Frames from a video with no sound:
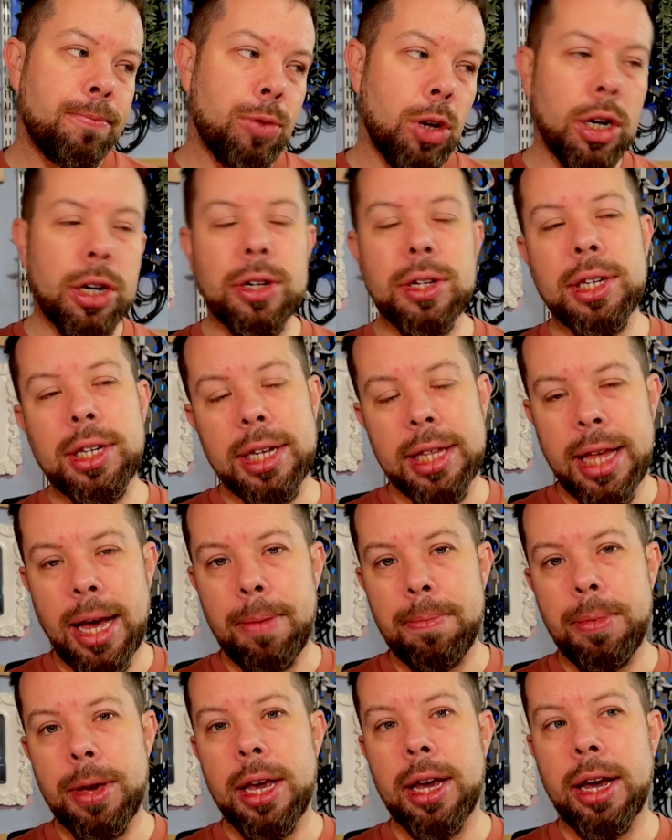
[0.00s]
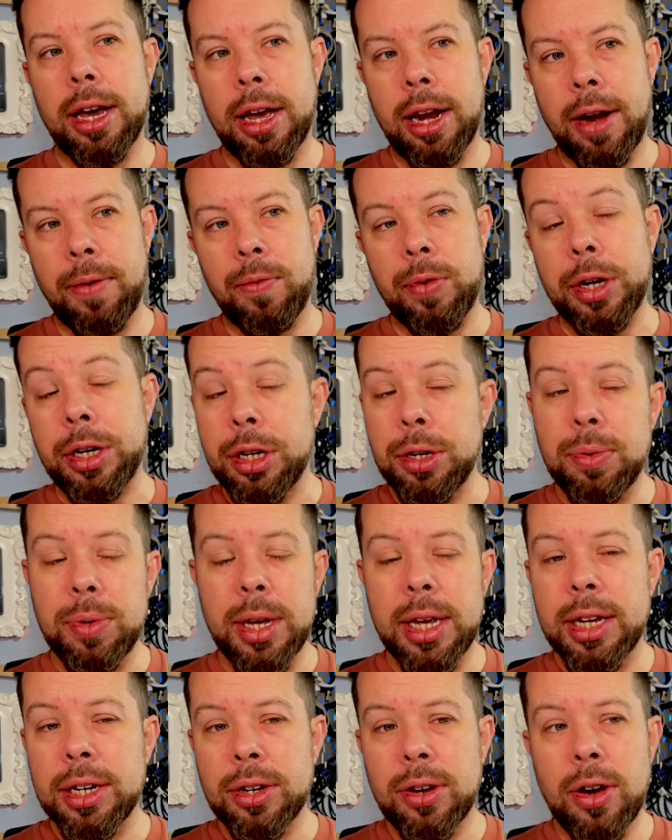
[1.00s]
I could see that being an every two
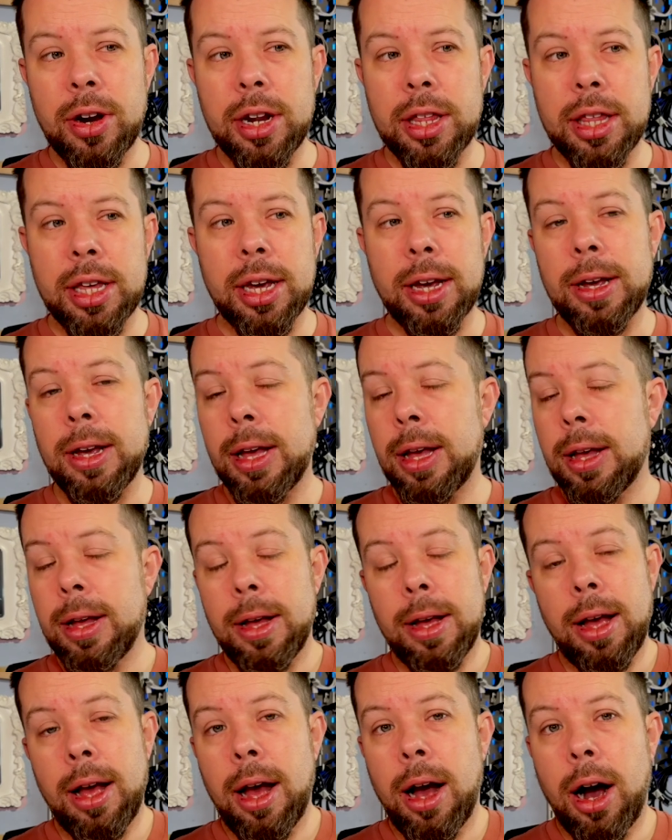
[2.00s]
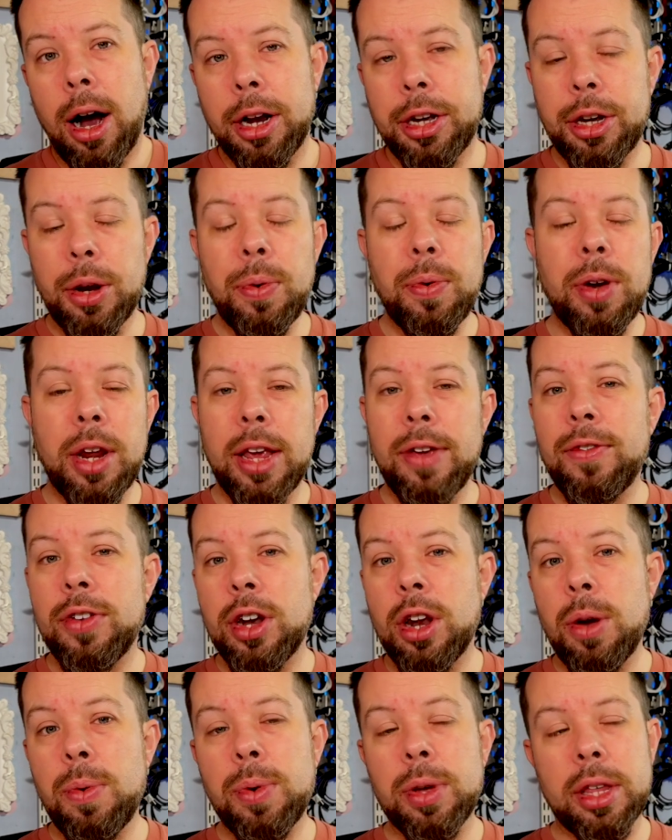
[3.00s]
years kind of thing. I don't even
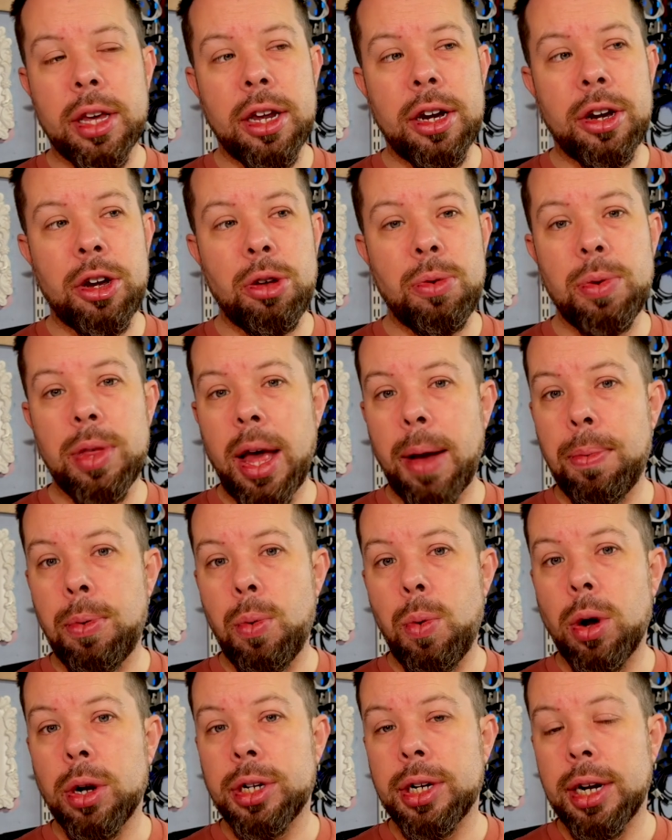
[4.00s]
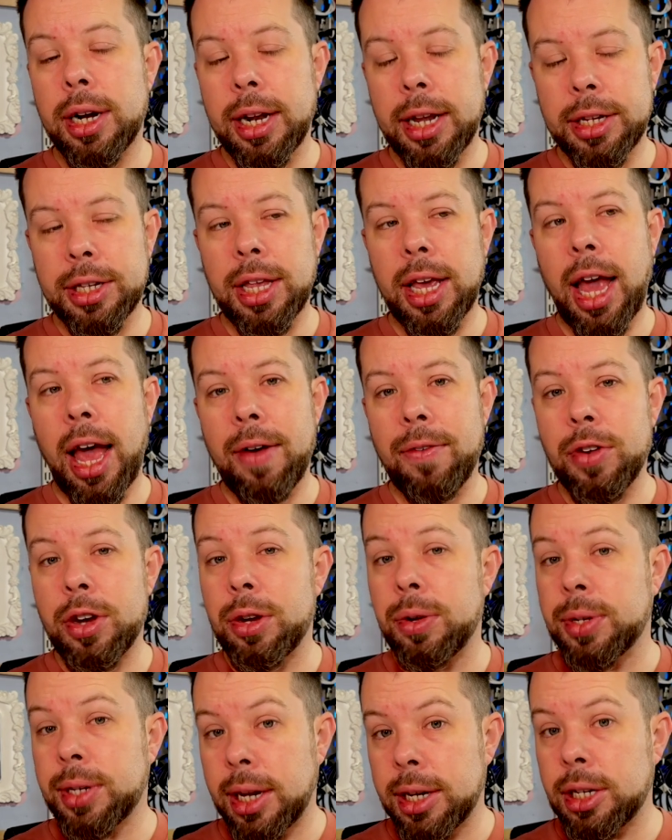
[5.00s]
know what they're going to do with Apple Watch unless they have a
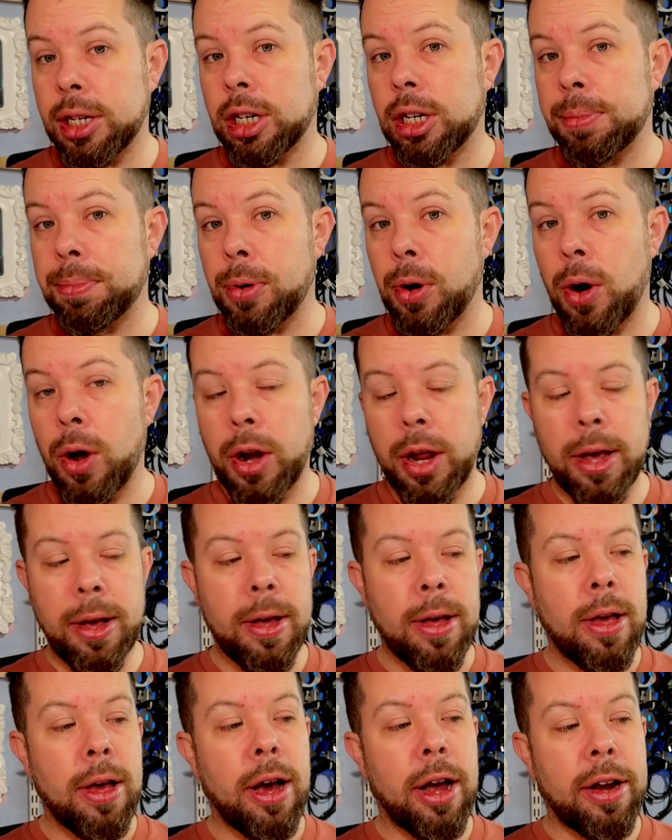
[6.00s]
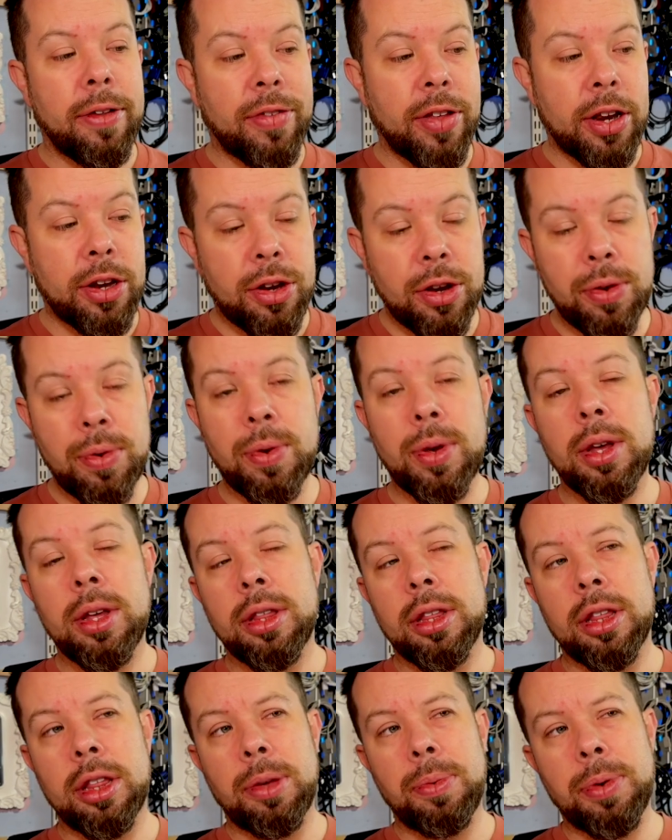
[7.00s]
new sensor to put on it. And if they do,
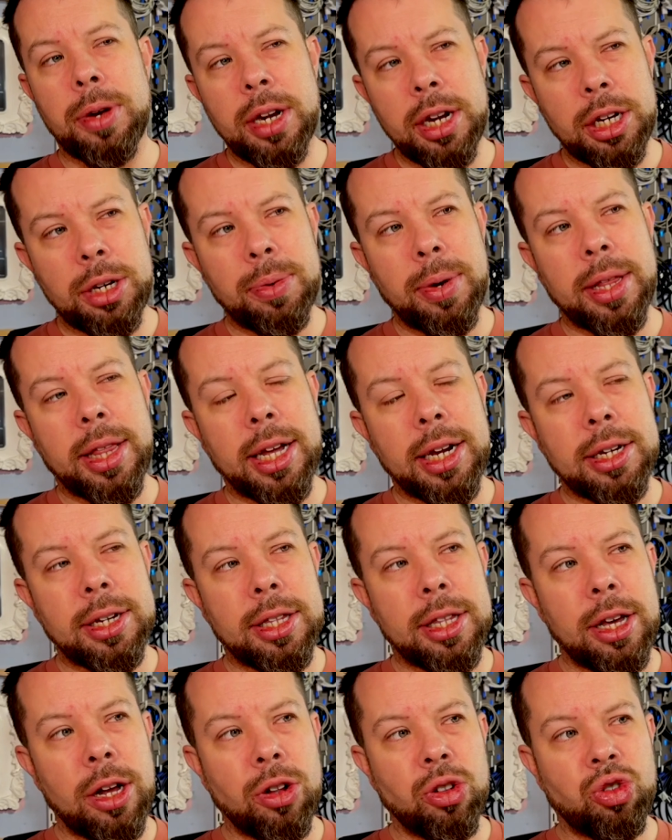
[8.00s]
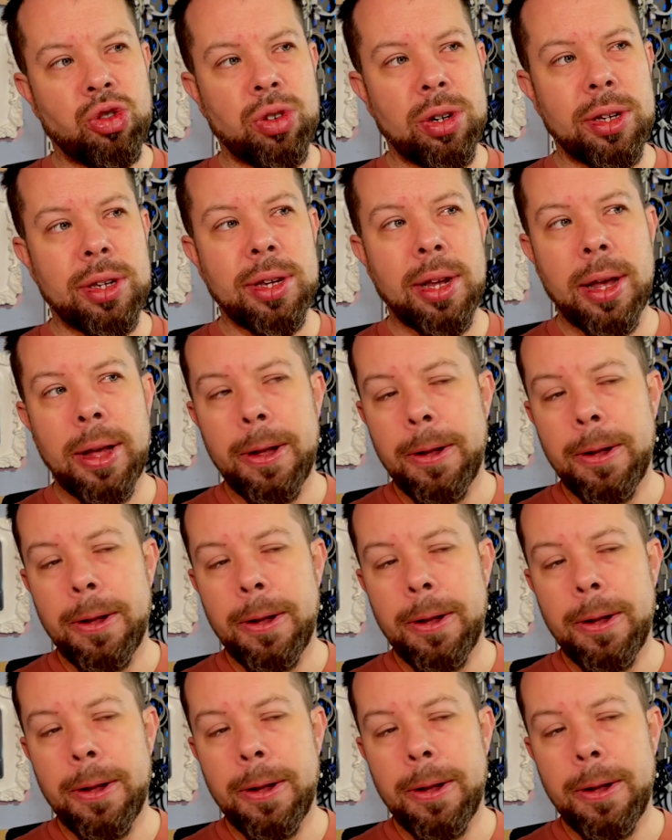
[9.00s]
then they would need to add that to the Ultras.